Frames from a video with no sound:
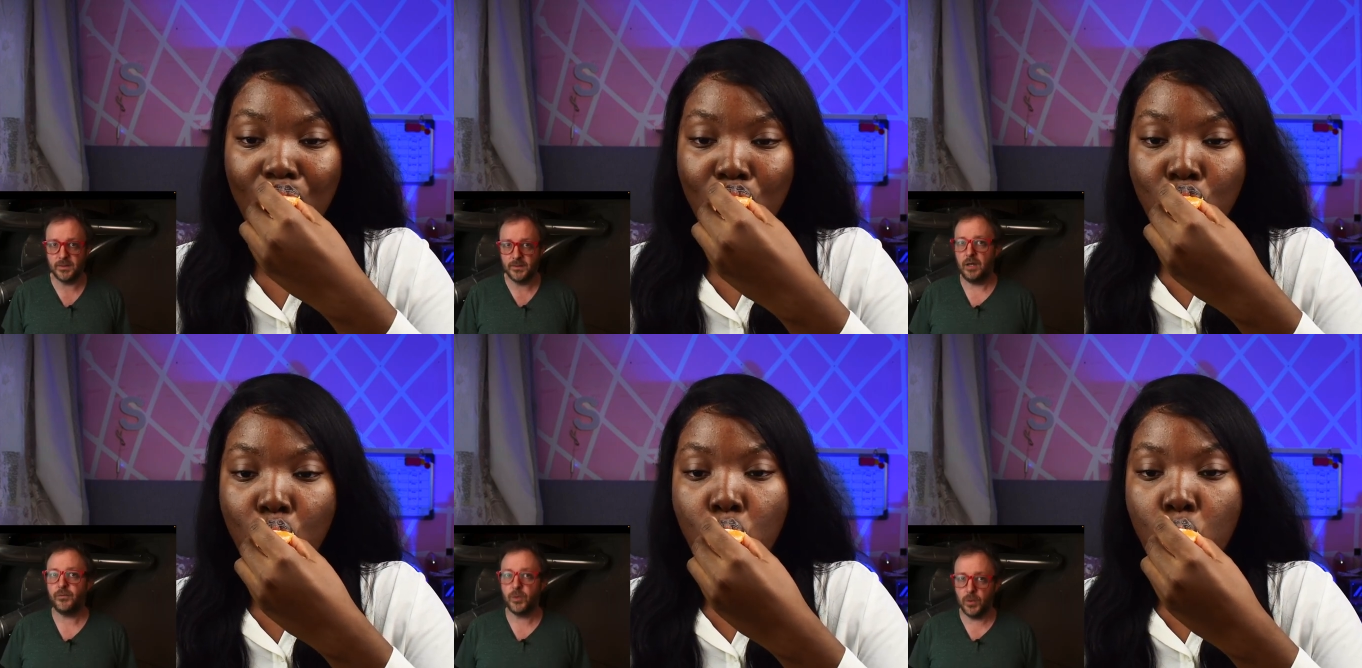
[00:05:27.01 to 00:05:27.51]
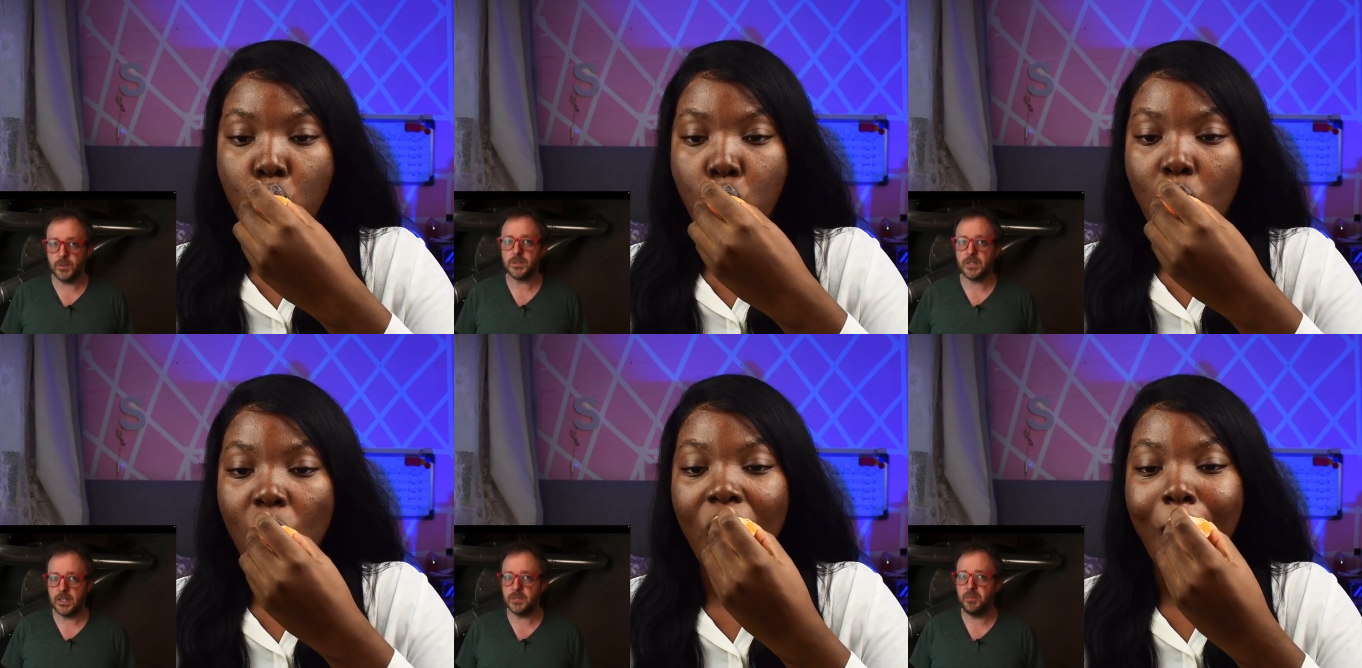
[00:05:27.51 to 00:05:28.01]
Speaker 1: And of course,
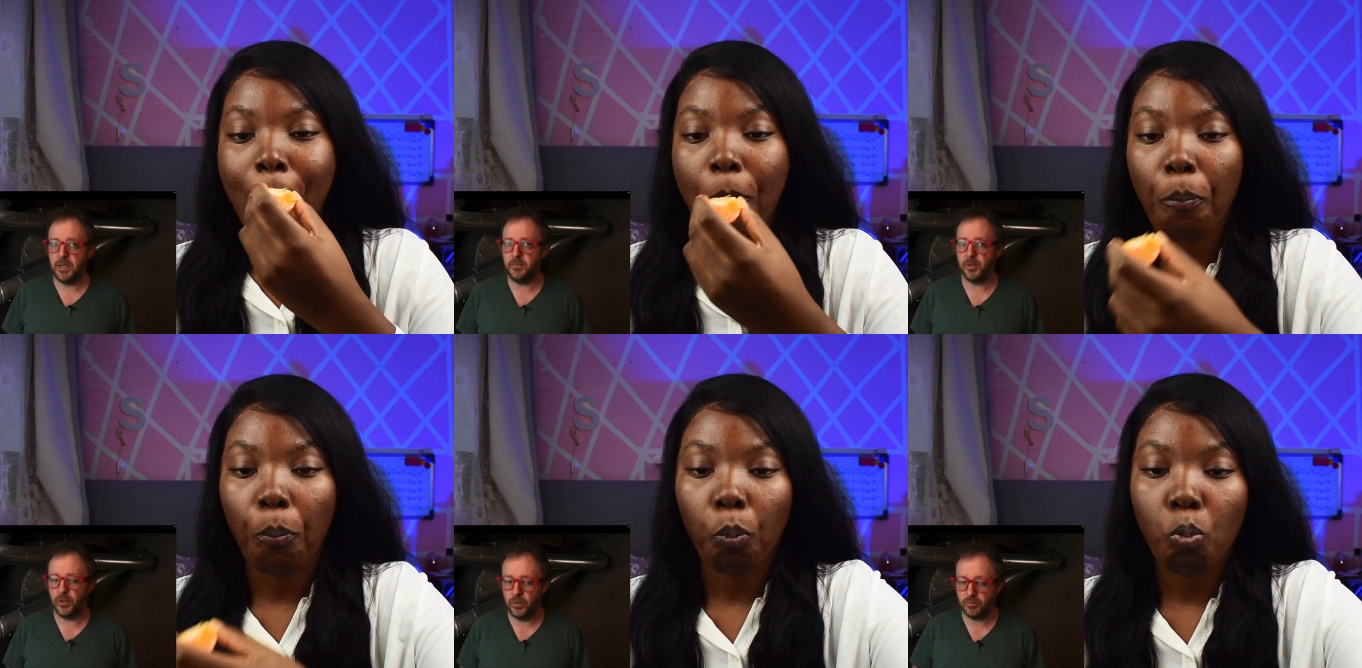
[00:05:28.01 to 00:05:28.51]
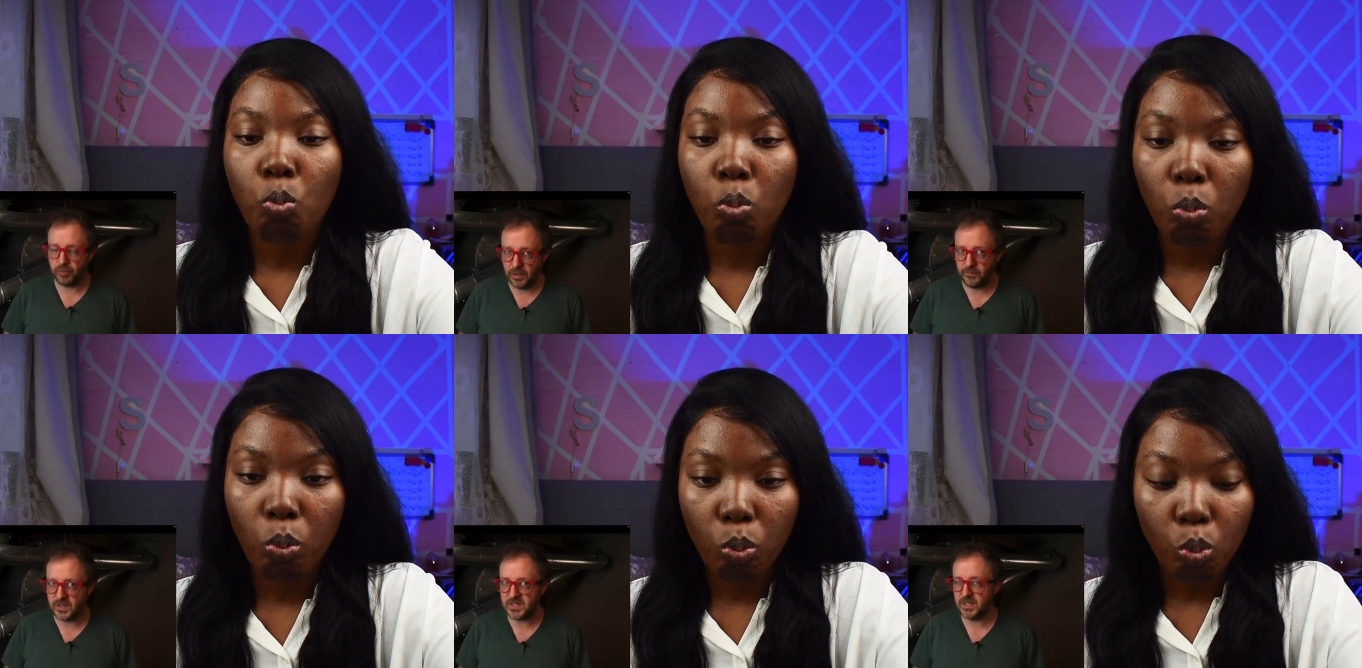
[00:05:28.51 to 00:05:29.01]
as people who
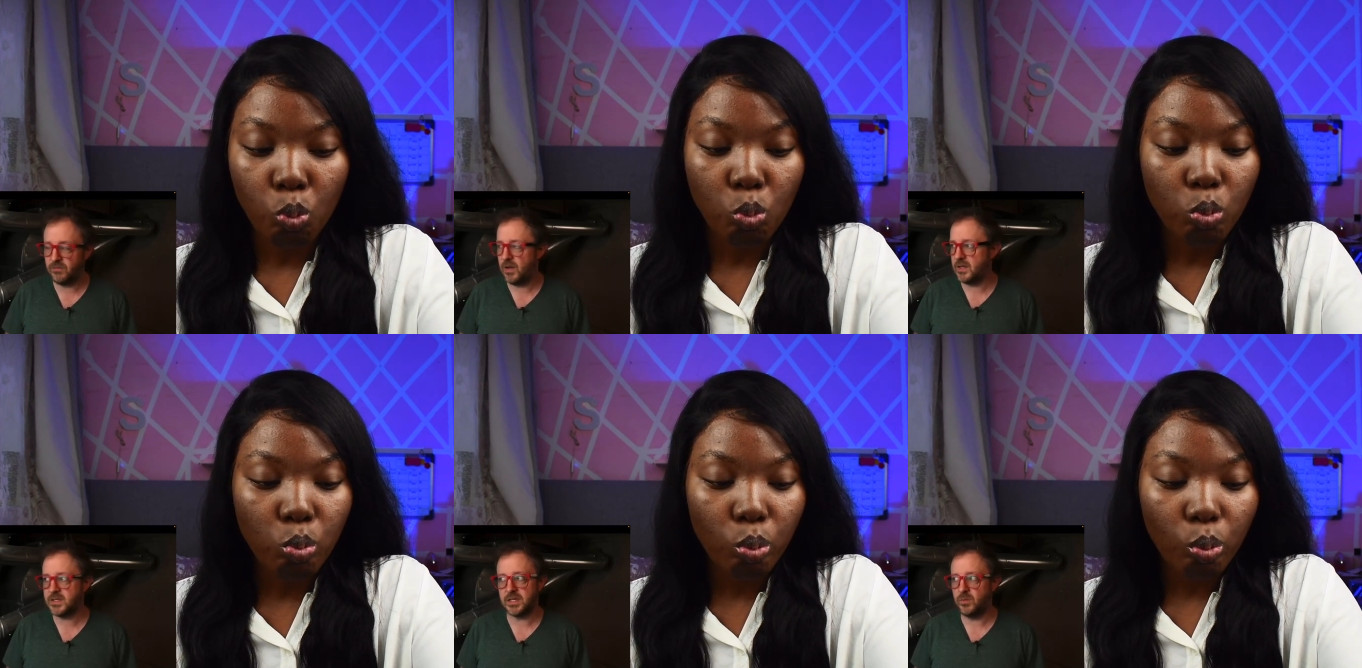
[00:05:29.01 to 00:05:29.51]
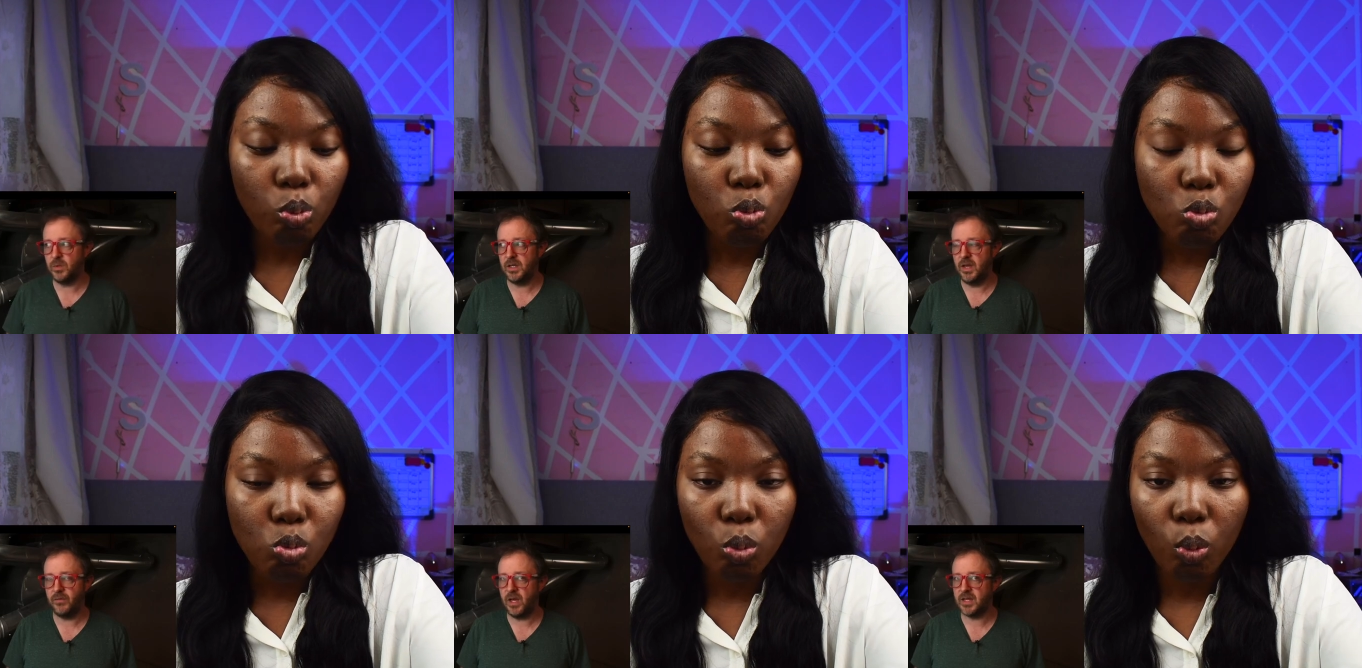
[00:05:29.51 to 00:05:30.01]
previously rented, we
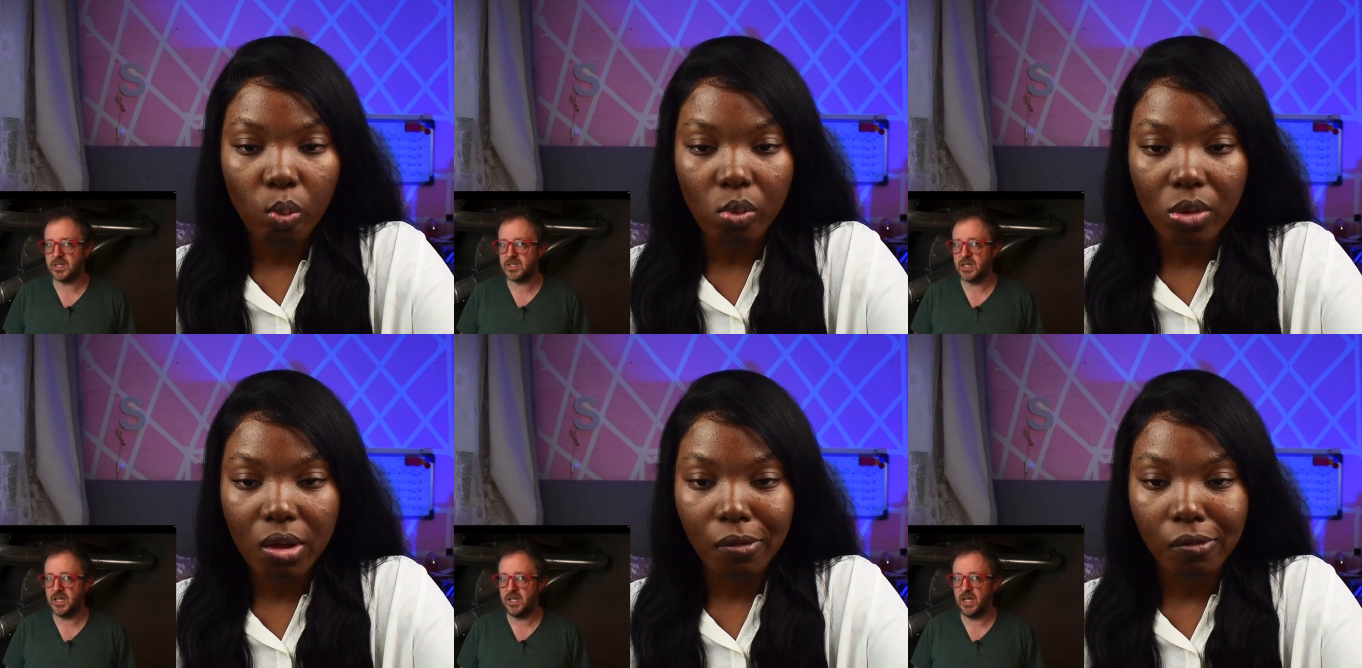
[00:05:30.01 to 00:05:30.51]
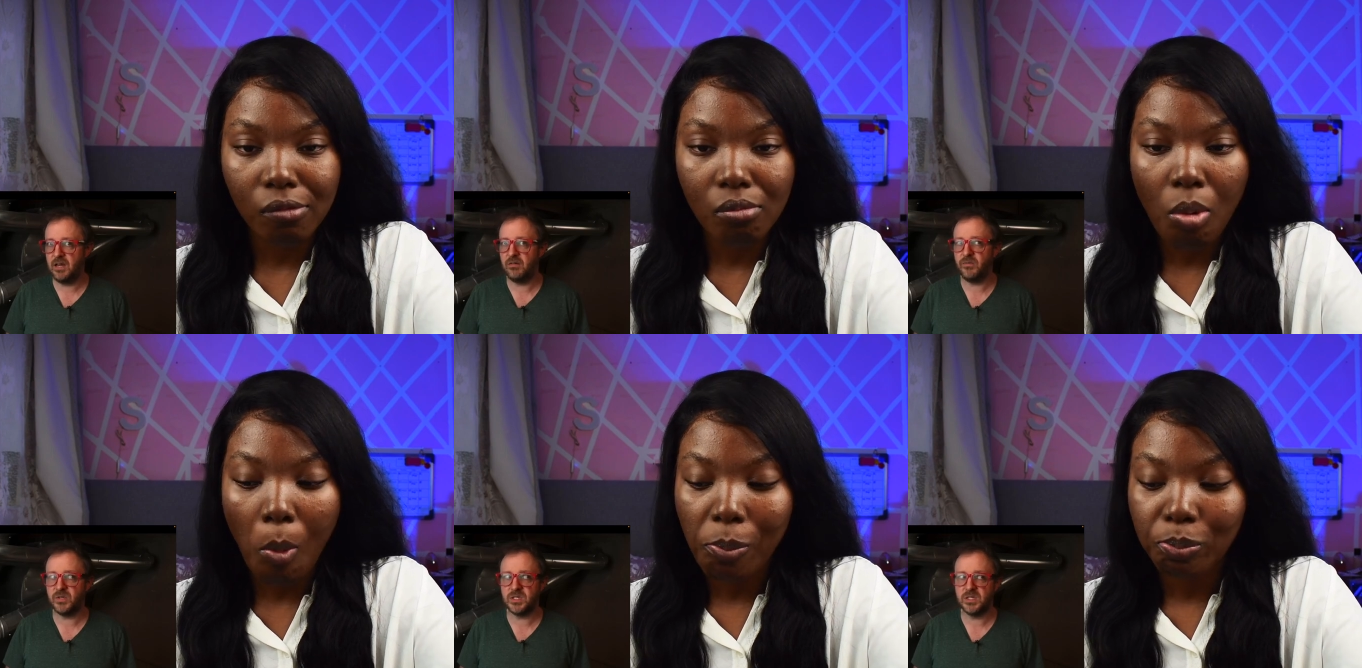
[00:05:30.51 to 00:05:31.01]
never had to take care of
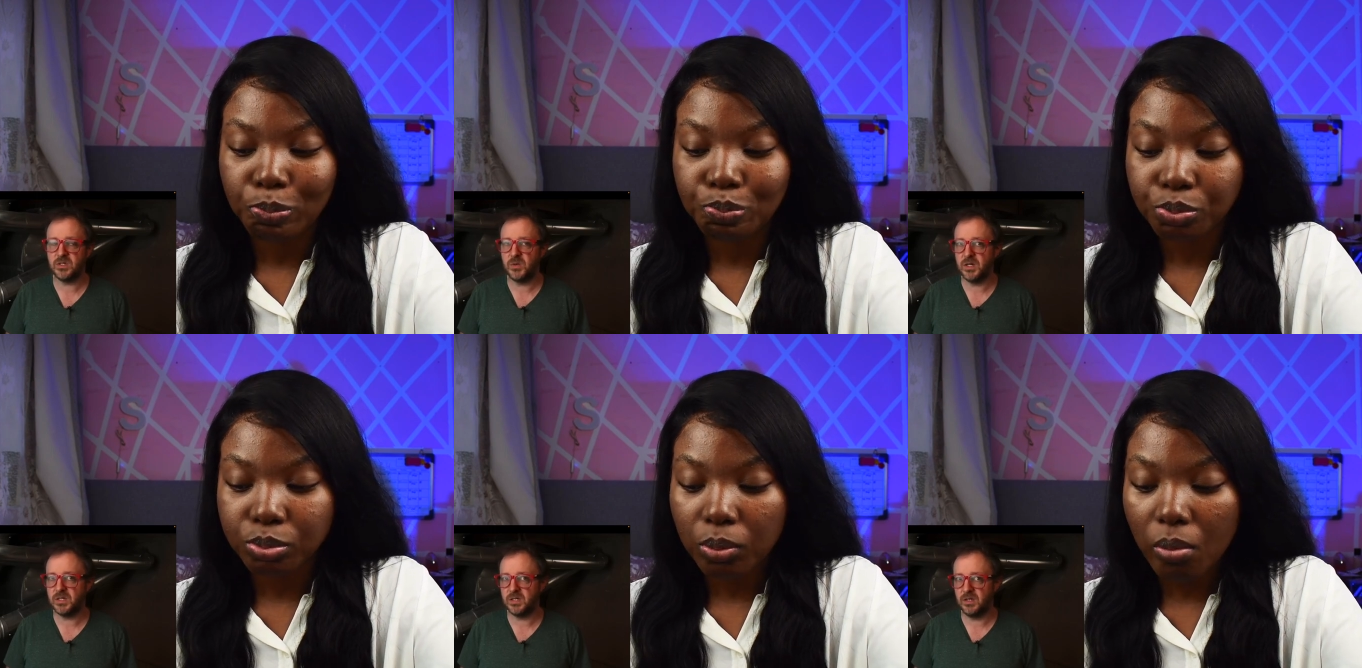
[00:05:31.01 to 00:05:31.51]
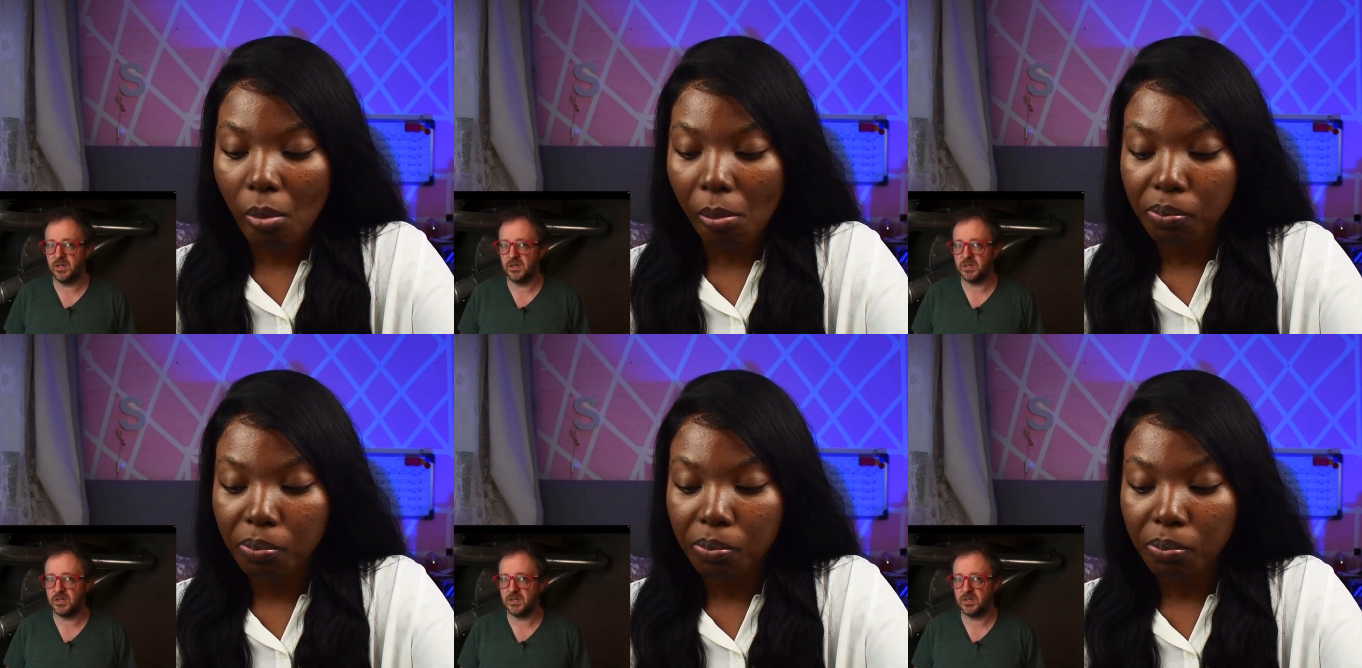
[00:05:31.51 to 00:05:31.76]
a situation like this